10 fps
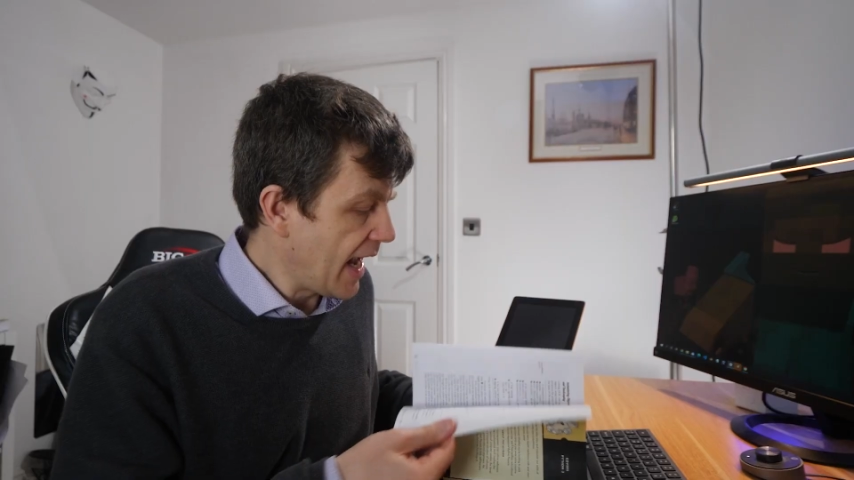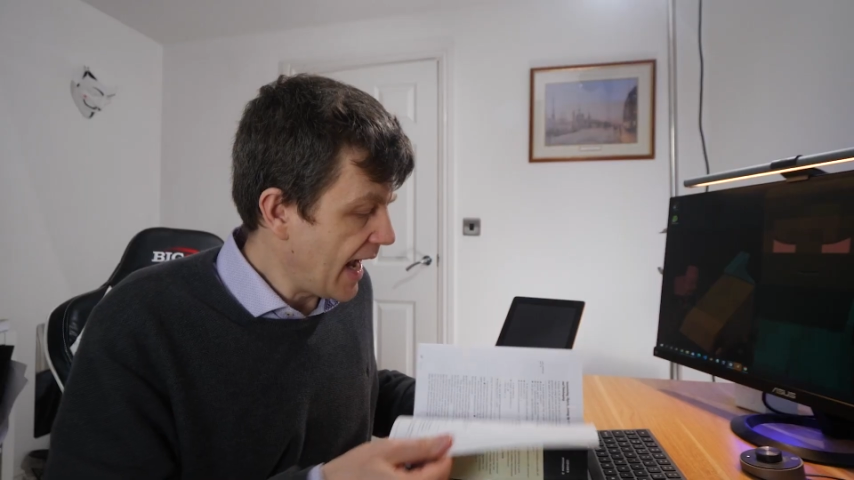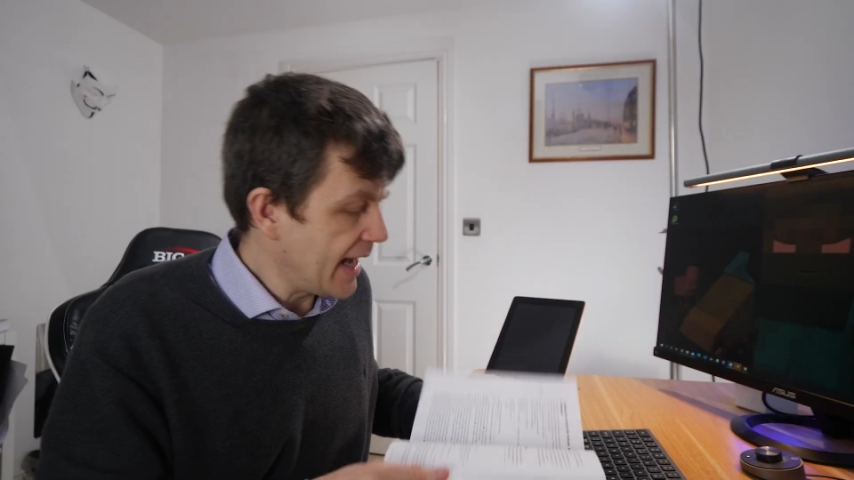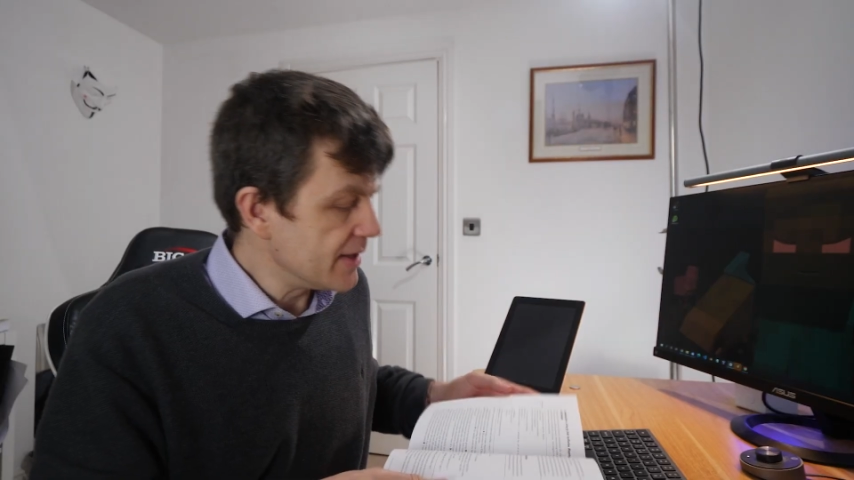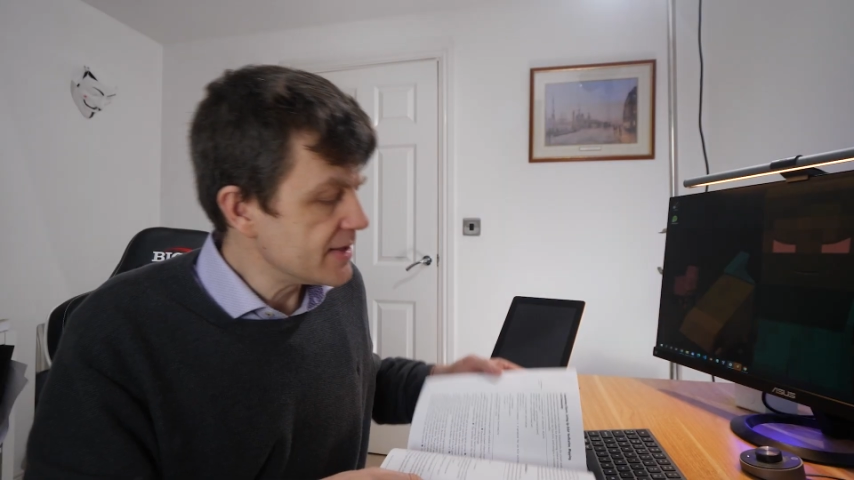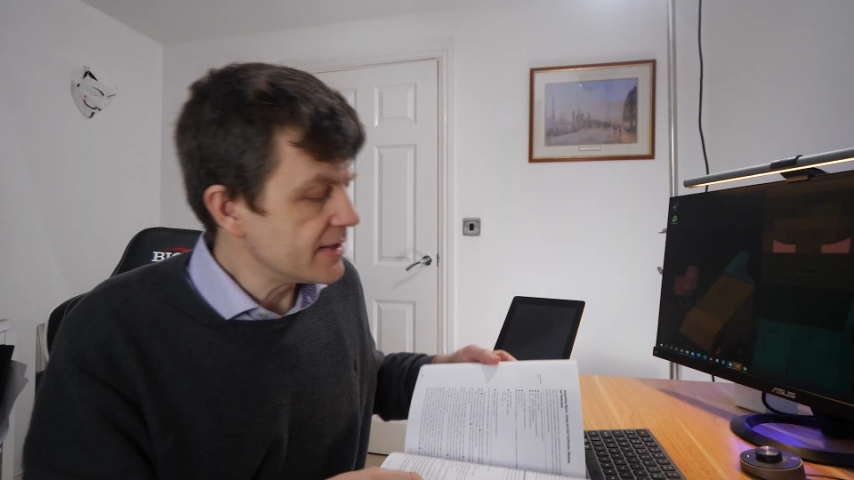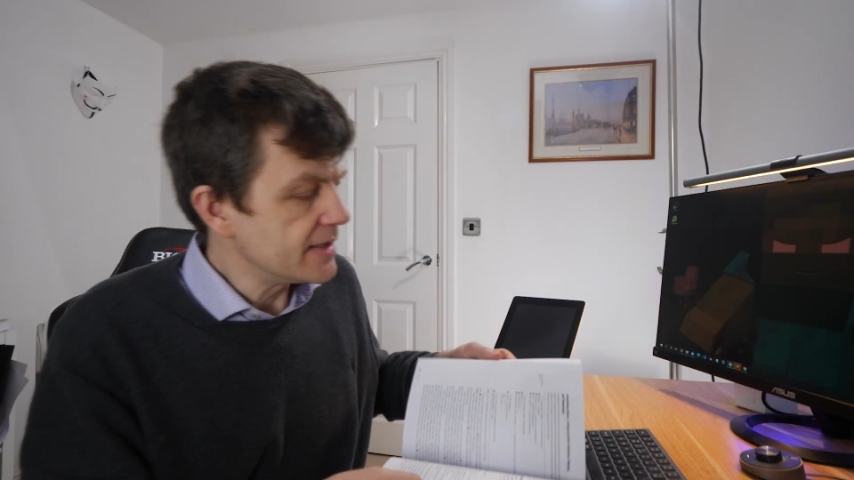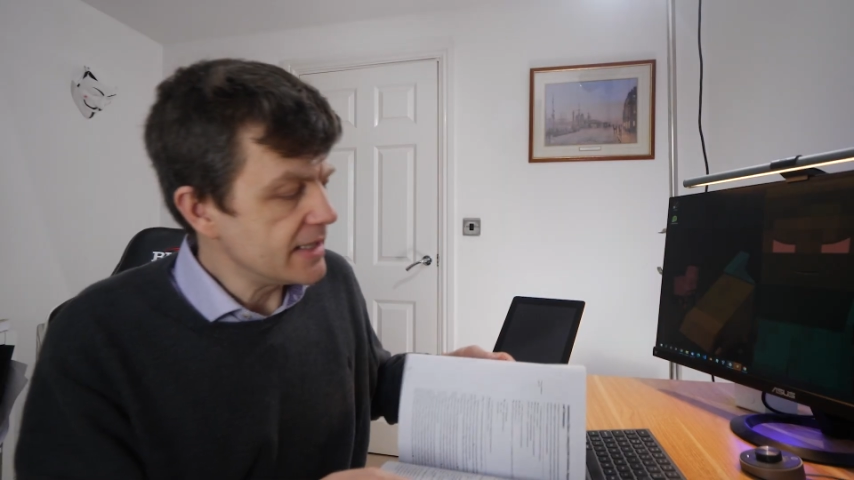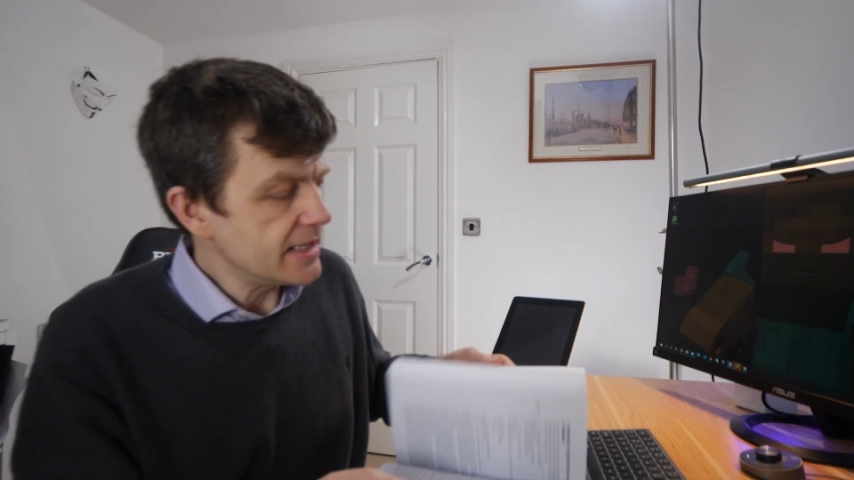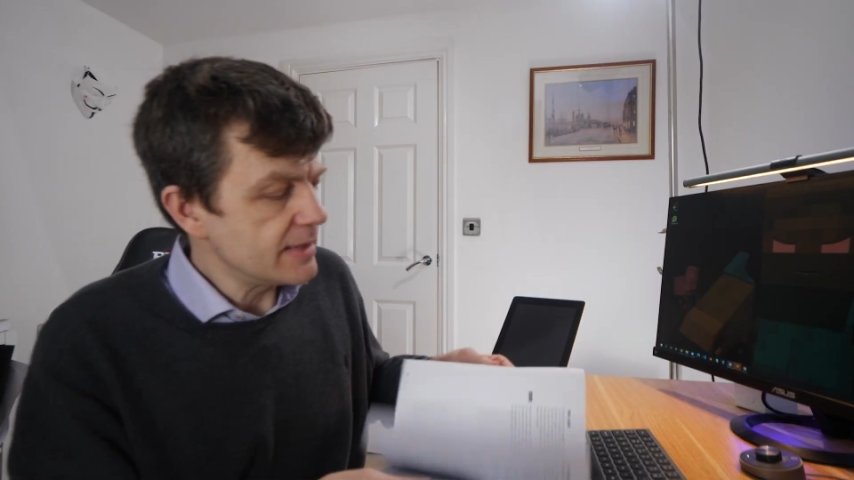
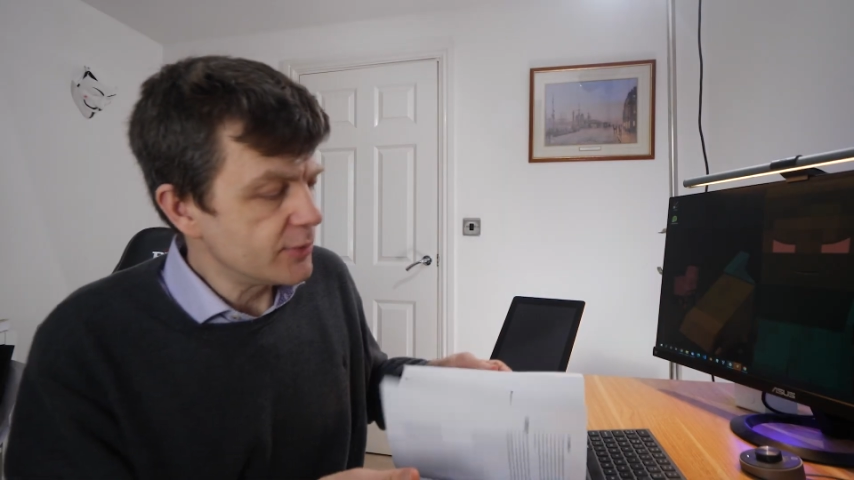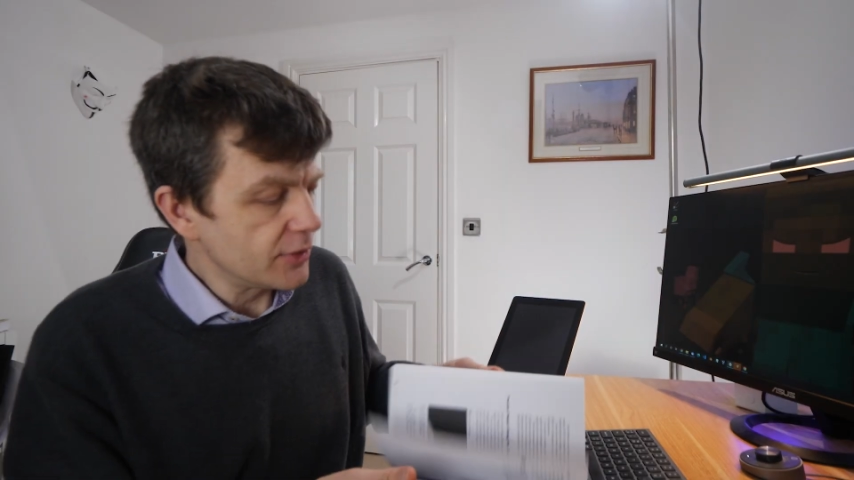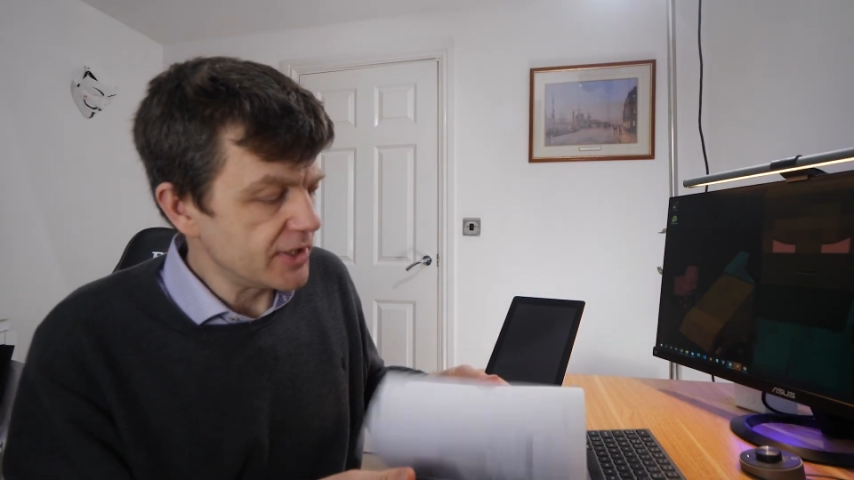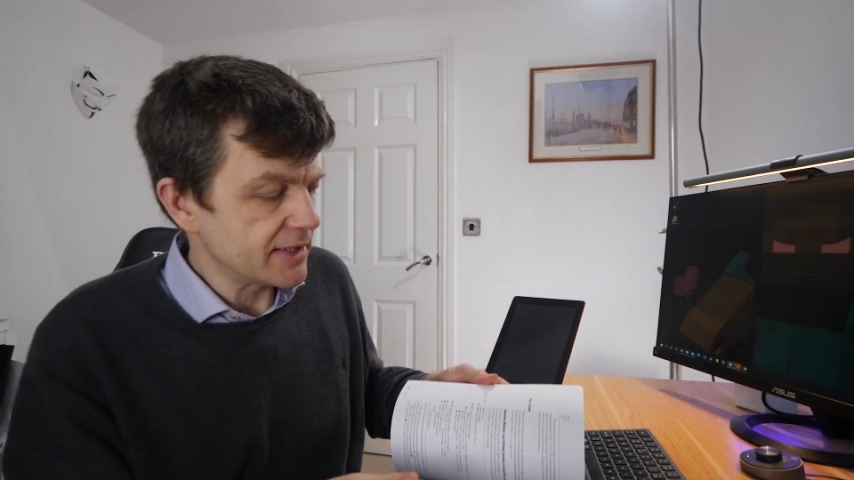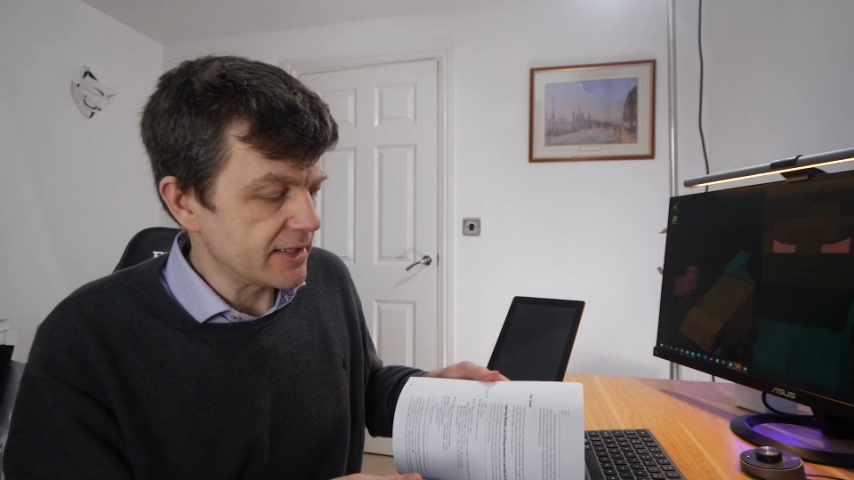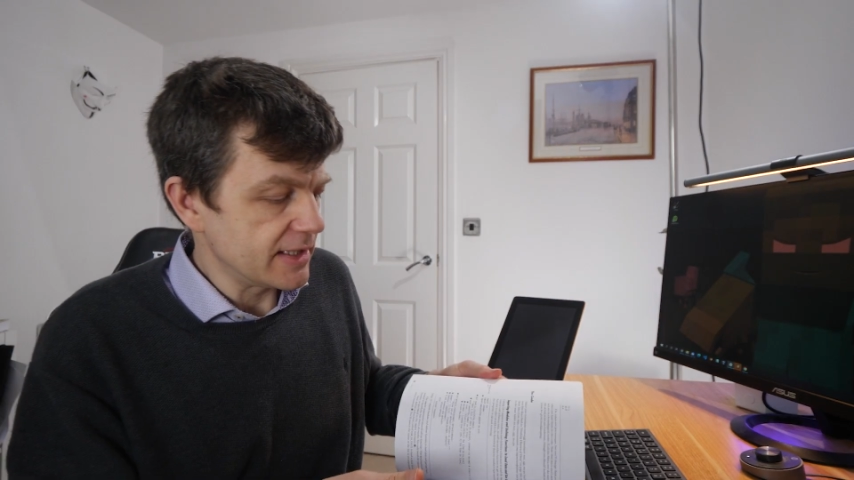And the projects